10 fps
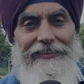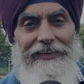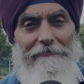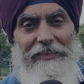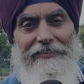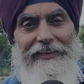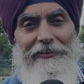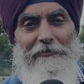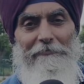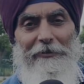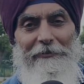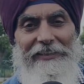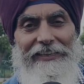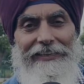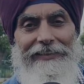I must say you've brought
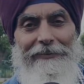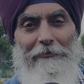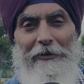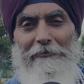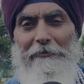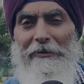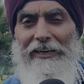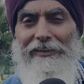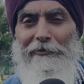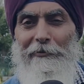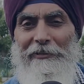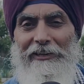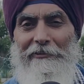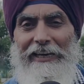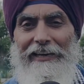the what you might call the
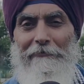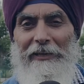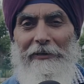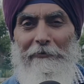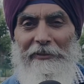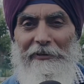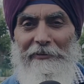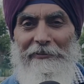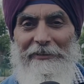cricket weather with you,